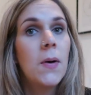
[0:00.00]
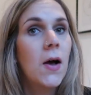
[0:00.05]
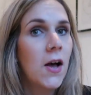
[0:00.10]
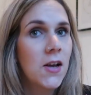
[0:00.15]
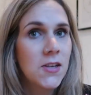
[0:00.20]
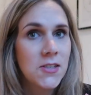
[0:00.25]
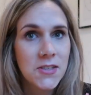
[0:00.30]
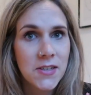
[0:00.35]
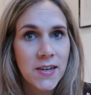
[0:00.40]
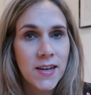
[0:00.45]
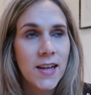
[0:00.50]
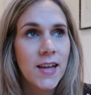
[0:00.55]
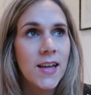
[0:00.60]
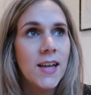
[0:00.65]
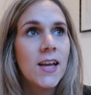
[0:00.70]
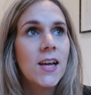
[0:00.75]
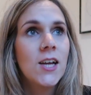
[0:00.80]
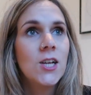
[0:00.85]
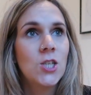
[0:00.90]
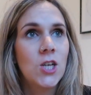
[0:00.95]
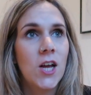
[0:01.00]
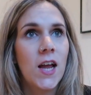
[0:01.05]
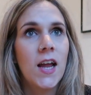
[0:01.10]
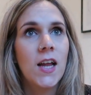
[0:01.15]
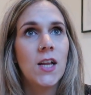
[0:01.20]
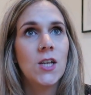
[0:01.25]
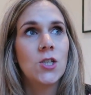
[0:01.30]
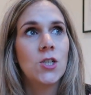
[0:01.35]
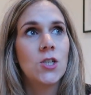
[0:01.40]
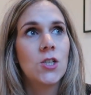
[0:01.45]
personally
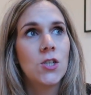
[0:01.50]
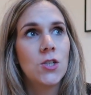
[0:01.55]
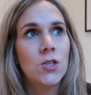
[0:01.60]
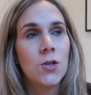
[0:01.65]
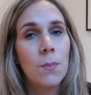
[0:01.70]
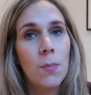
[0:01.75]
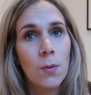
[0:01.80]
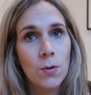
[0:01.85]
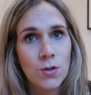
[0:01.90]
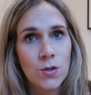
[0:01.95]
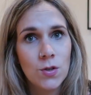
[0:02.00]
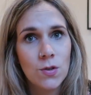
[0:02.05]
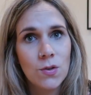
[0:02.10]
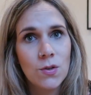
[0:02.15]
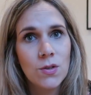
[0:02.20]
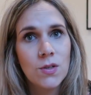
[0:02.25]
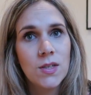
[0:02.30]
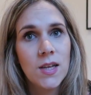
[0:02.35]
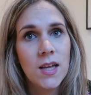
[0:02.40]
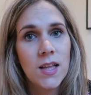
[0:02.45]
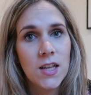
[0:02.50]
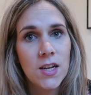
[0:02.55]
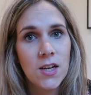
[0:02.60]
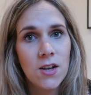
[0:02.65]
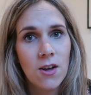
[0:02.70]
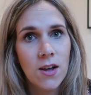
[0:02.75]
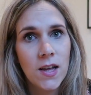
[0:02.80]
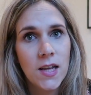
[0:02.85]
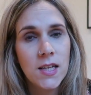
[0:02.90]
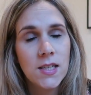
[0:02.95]
changed to bottles in the
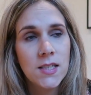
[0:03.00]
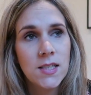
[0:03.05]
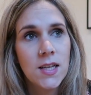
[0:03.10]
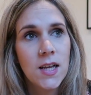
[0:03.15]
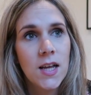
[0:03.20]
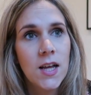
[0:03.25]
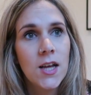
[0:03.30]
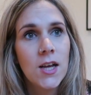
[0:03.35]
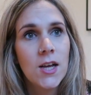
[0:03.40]
night,